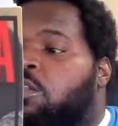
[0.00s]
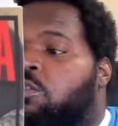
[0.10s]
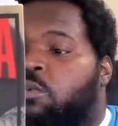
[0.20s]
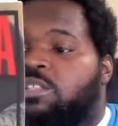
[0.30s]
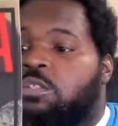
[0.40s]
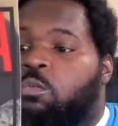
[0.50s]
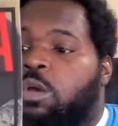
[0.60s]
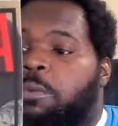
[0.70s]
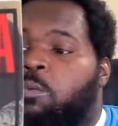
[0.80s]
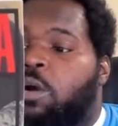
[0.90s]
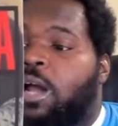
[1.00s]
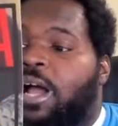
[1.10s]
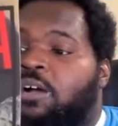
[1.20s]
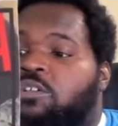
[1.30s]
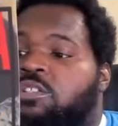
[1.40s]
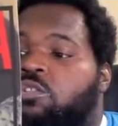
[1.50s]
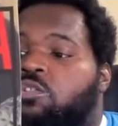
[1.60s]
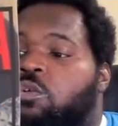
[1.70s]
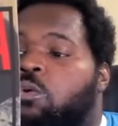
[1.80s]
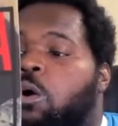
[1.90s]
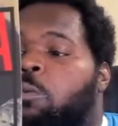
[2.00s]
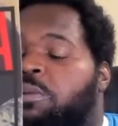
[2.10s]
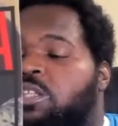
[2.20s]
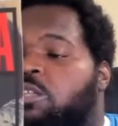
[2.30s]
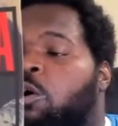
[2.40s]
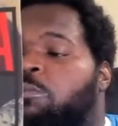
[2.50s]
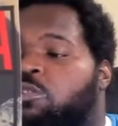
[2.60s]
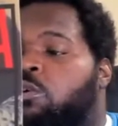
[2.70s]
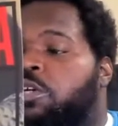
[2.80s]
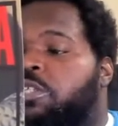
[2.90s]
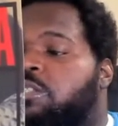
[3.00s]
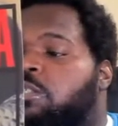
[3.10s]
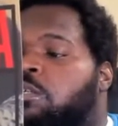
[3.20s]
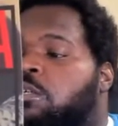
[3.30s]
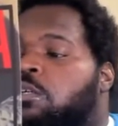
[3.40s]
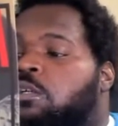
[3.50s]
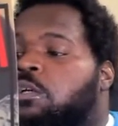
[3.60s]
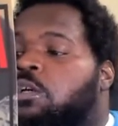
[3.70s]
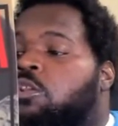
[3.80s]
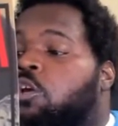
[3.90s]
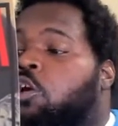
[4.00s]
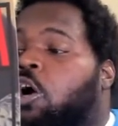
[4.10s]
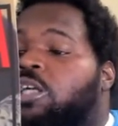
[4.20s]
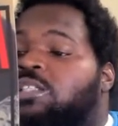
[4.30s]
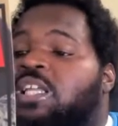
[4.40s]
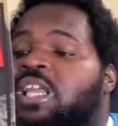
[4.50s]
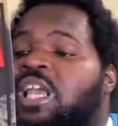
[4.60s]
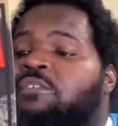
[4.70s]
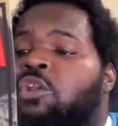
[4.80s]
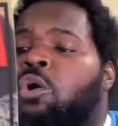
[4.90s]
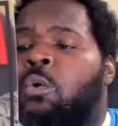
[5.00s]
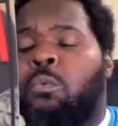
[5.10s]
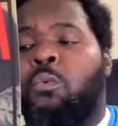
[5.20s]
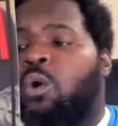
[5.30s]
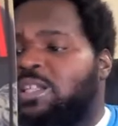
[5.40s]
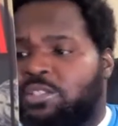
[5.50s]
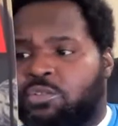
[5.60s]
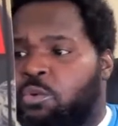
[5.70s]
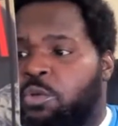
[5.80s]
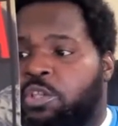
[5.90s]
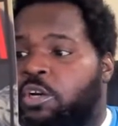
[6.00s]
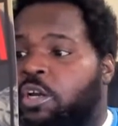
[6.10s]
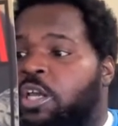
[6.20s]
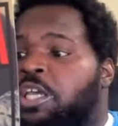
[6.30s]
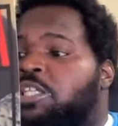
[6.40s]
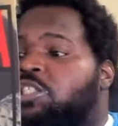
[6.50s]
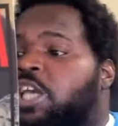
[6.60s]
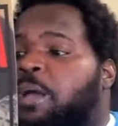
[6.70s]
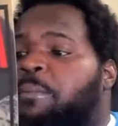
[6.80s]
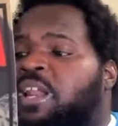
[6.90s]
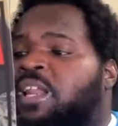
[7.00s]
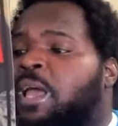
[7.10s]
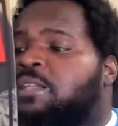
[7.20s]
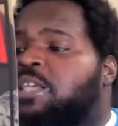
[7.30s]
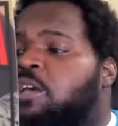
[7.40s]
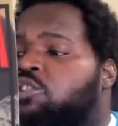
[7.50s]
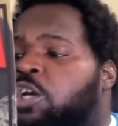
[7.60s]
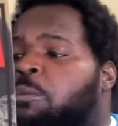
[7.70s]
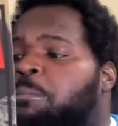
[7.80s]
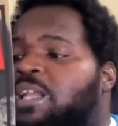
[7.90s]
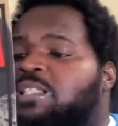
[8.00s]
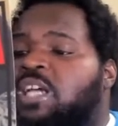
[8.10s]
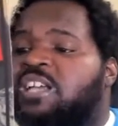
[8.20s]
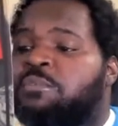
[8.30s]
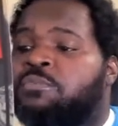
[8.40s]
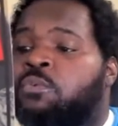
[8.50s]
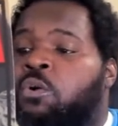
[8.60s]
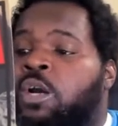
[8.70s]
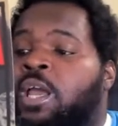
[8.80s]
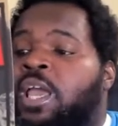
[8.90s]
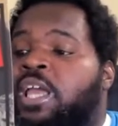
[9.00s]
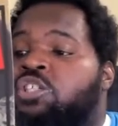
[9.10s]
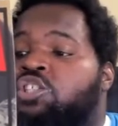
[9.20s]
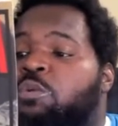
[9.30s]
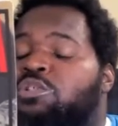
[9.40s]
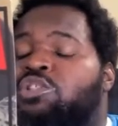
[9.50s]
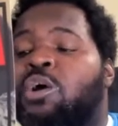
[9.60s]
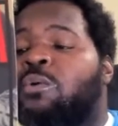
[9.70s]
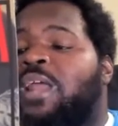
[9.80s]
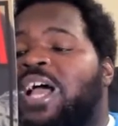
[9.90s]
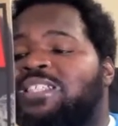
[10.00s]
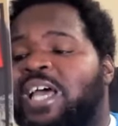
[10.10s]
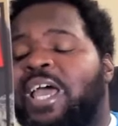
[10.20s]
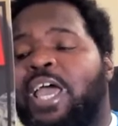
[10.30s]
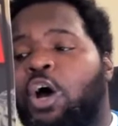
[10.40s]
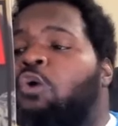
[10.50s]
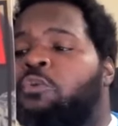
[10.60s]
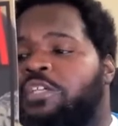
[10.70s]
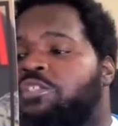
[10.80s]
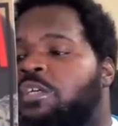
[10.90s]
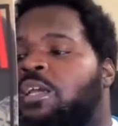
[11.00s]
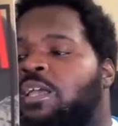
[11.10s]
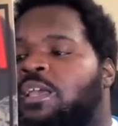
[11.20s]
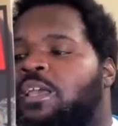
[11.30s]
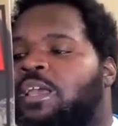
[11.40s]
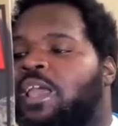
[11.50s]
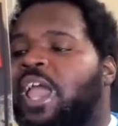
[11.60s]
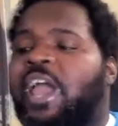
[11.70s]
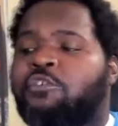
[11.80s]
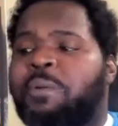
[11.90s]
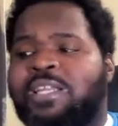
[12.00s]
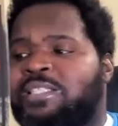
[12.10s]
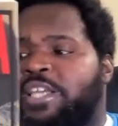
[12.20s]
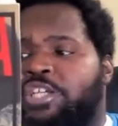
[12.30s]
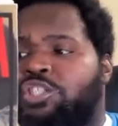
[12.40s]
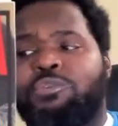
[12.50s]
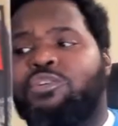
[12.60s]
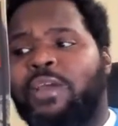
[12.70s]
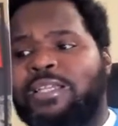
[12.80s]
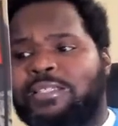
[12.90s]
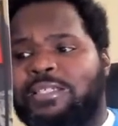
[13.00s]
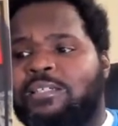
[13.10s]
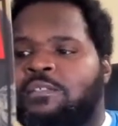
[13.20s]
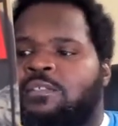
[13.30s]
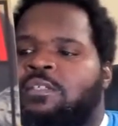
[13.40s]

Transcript: the rest of the women were housed in two open dormitories. The guards didn't even know what to do with her. She had been in that tit jail many times before, and she was known as a hellraiser. Everybody said she was crazy.